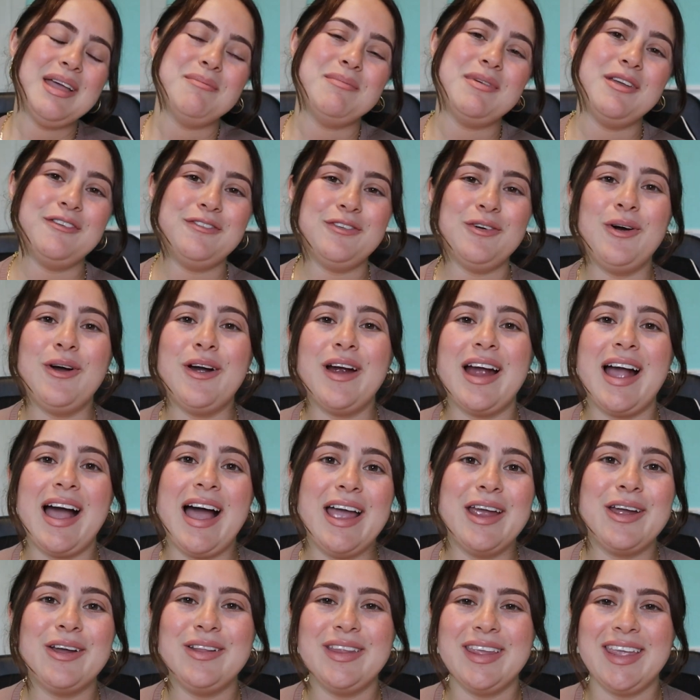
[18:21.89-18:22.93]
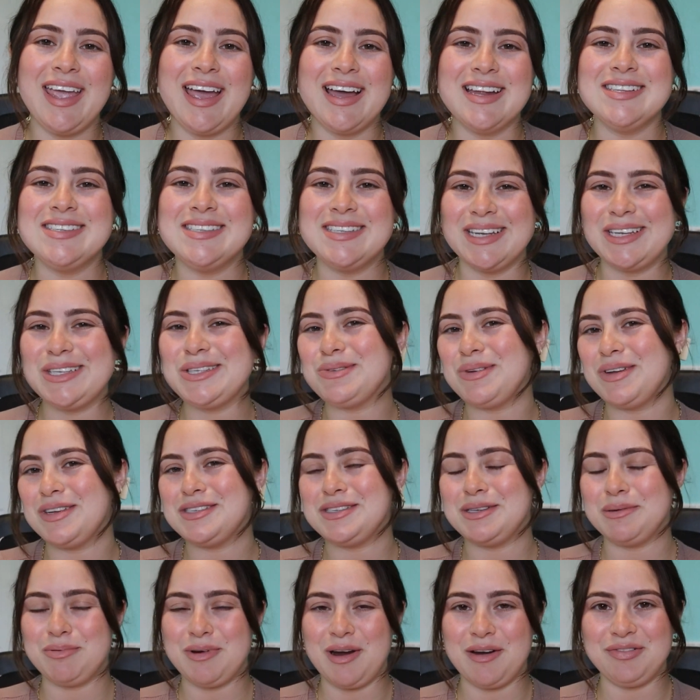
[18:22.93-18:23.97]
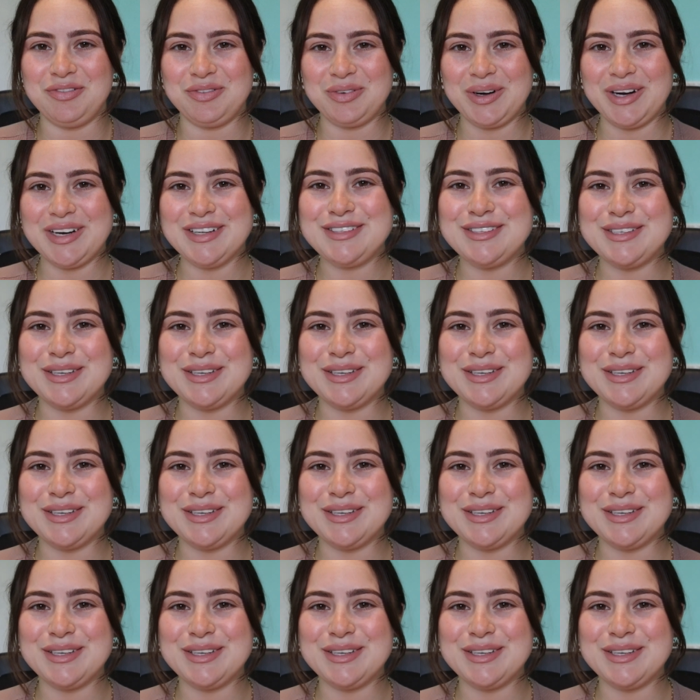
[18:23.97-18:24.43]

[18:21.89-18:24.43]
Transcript: I only had 6 weeks to prep for it.